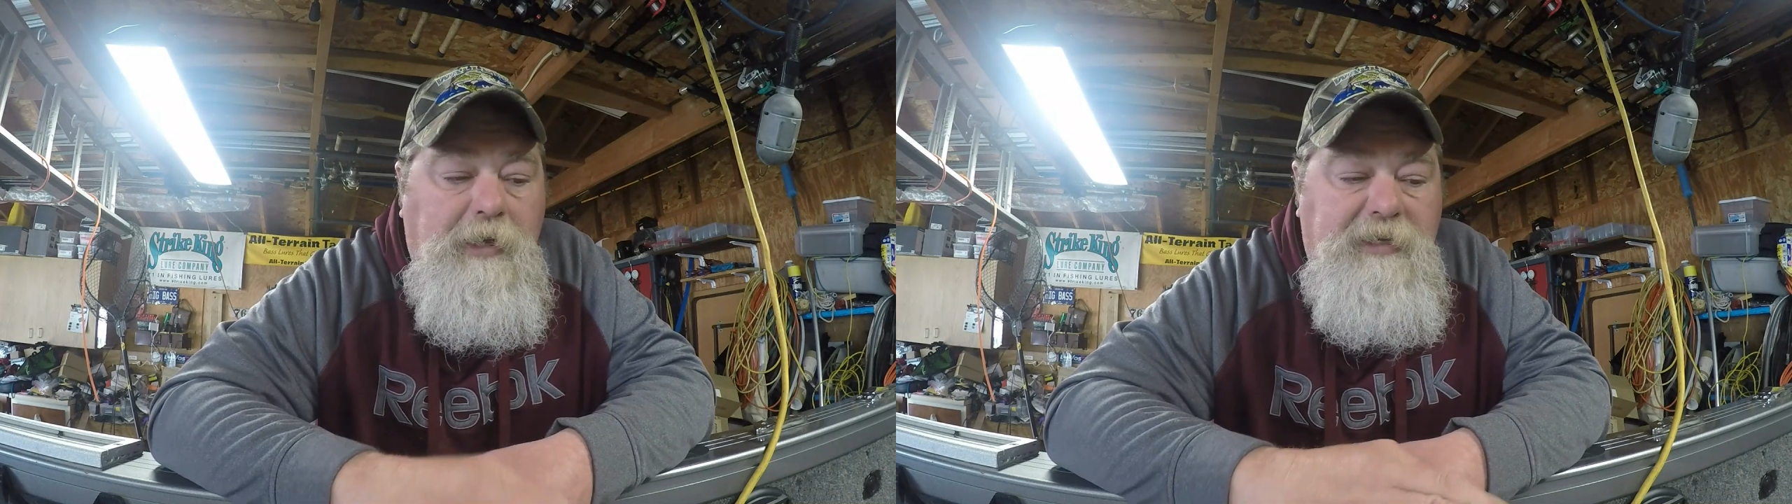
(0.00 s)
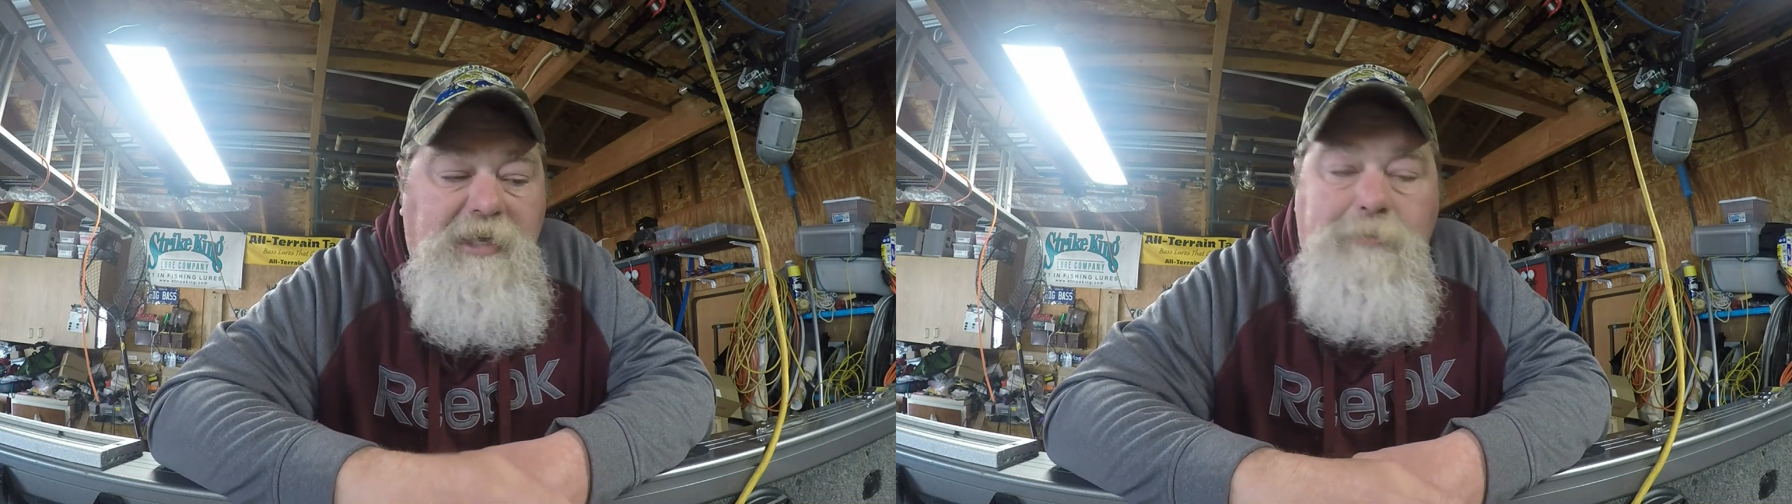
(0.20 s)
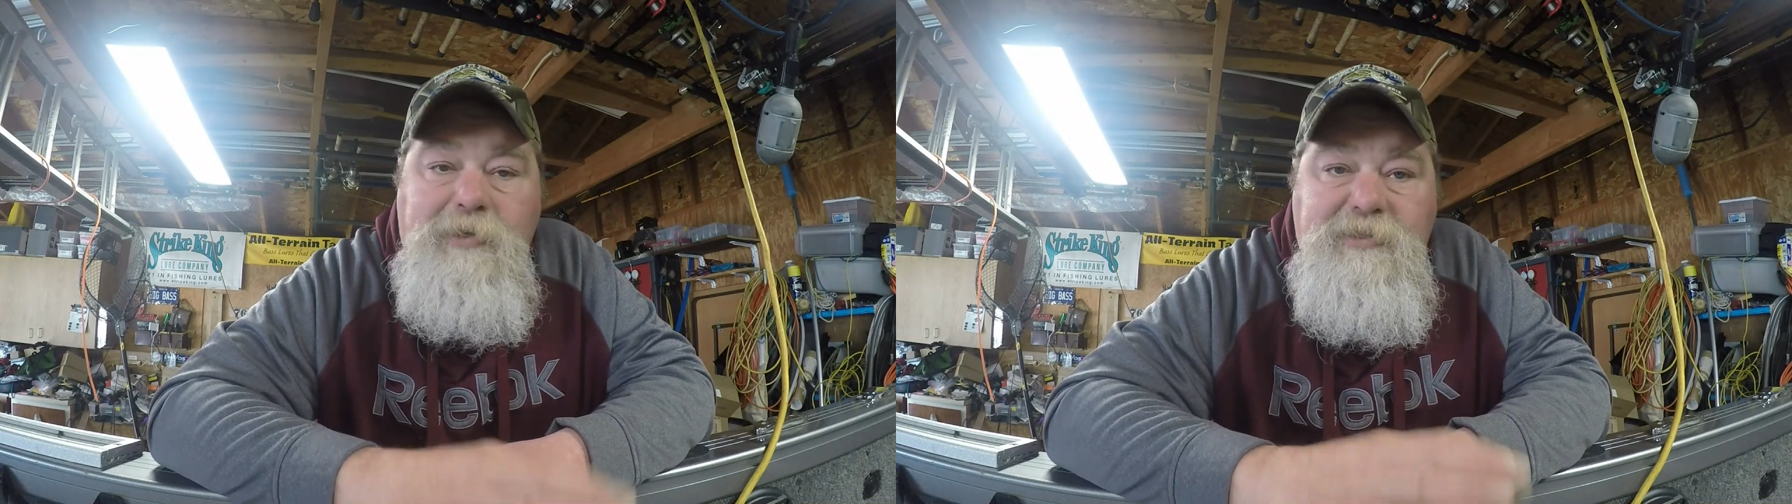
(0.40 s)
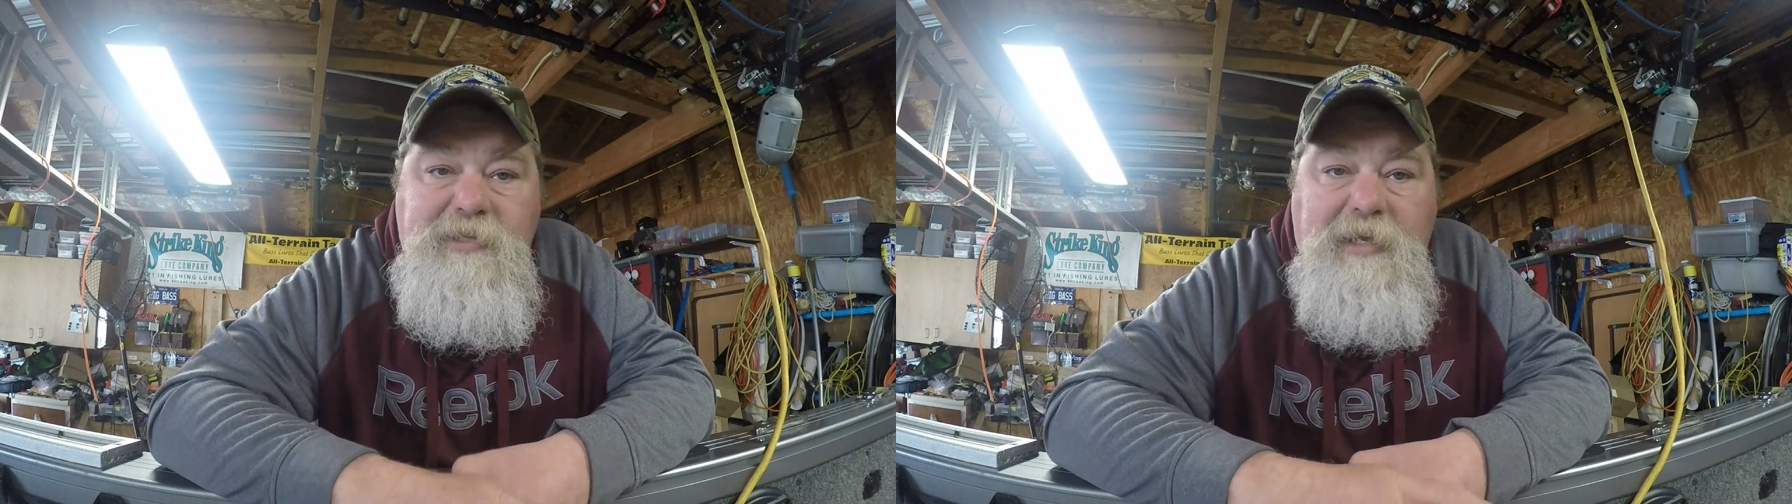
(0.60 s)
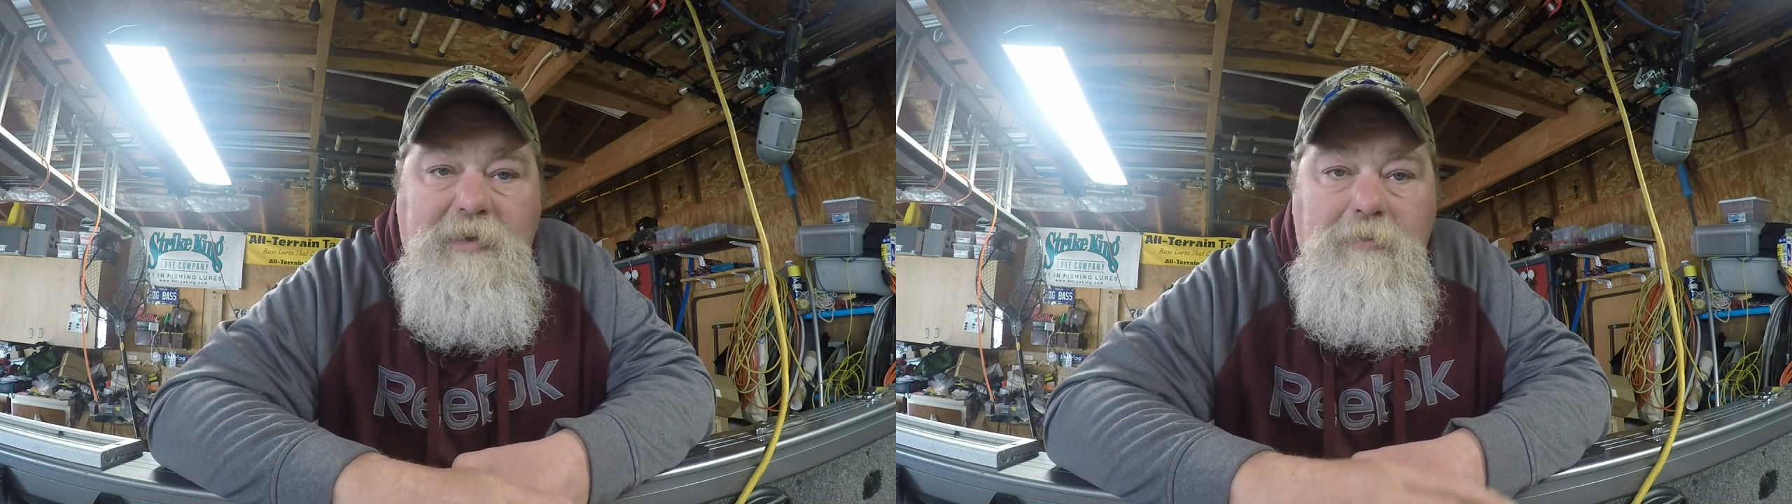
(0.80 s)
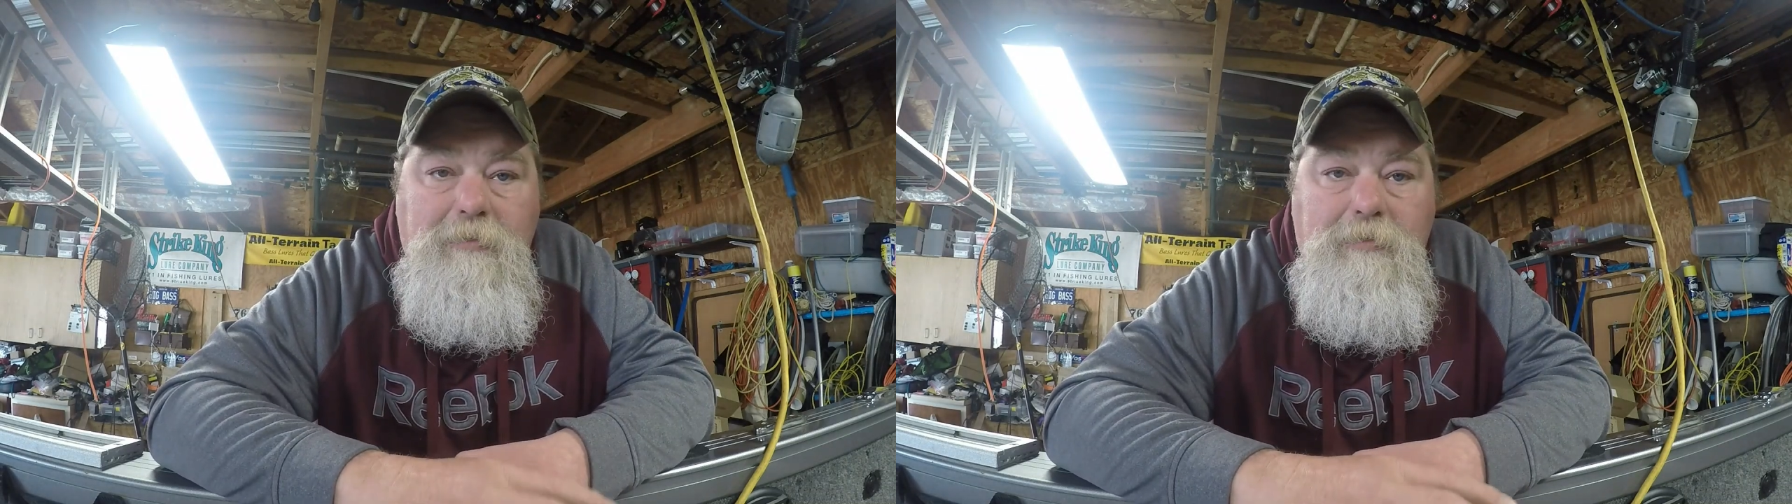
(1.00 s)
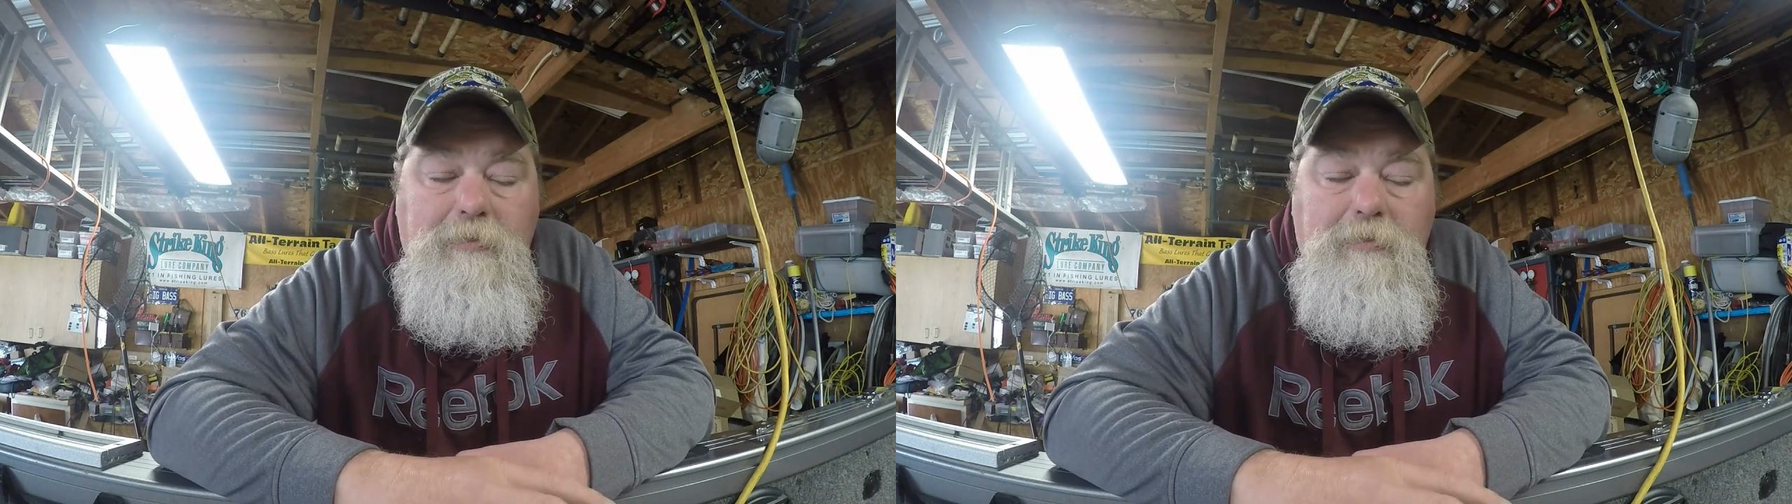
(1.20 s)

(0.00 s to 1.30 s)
I keep a second